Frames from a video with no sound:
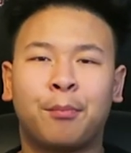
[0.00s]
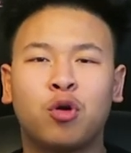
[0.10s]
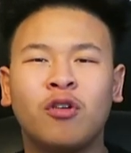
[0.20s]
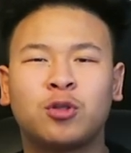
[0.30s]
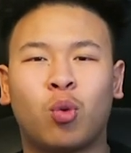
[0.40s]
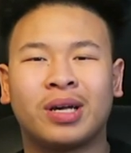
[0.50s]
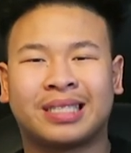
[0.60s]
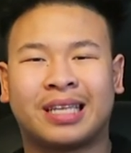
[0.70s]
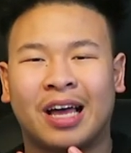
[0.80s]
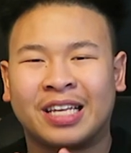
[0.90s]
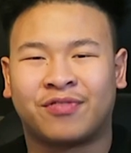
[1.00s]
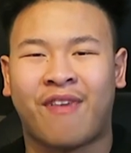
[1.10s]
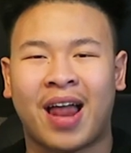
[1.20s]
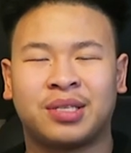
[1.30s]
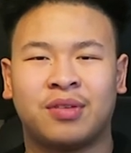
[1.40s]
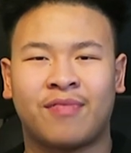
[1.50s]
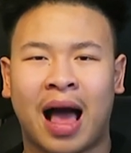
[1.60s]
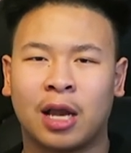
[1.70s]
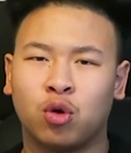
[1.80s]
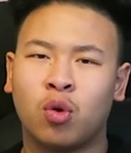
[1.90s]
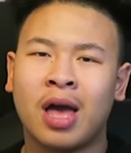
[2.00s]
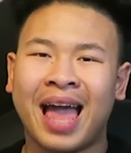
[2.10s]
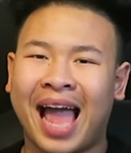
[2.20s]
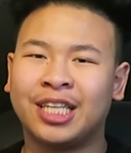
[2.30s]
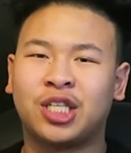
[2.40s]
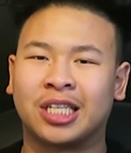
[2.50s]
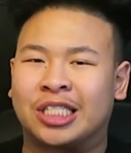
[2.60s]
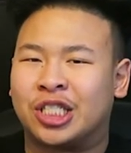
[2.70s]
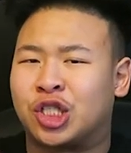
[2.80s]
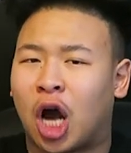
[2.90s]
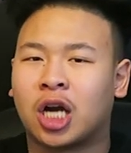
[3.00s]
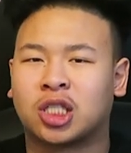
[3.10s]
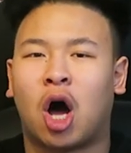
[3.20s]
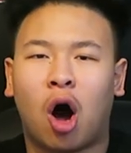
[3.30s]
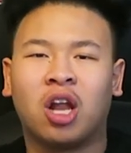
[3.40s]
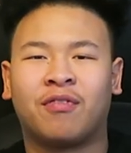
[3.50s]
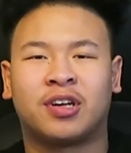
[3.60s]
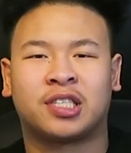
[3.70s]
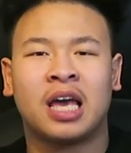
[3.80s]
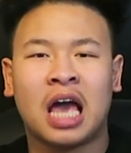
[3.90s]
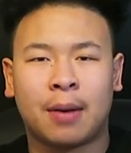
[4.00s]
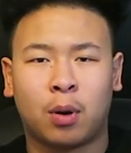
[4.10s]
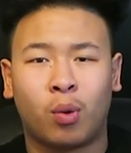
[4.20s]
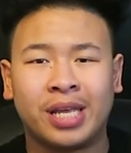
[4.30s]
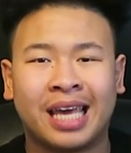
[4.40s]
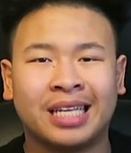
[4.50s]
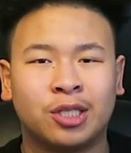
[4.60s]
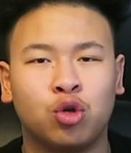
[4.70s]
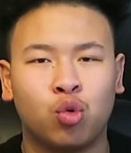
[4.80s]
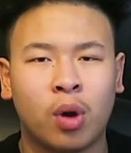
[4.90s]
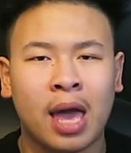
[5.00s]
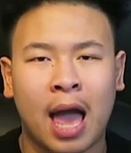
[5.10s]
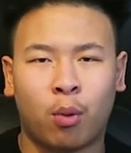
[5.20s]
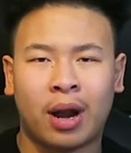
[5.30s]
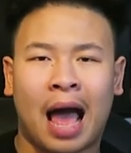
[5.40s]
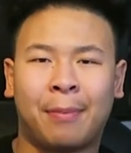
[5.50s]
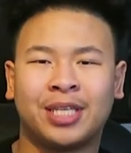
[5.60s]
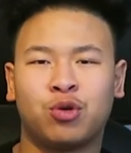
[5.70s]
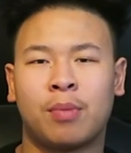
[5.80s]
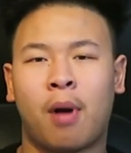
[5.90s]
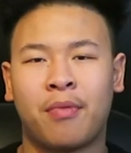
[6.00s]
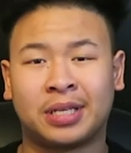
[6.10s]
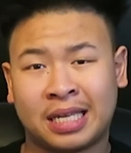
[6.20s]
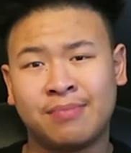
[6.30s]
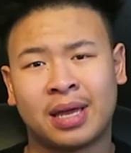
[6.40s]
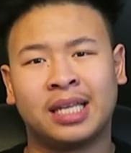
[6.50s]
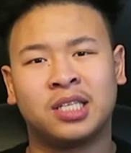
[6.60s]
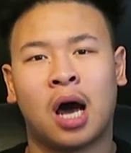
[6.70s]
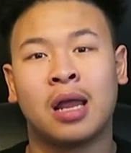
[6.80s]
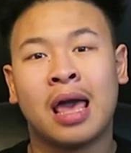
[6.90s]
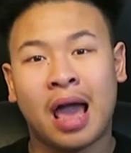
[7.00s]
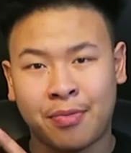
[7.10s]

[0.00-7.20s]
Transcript: proved to us his fantasy value and just shocked all of us about what he can do and what happened to him on the team that he's on,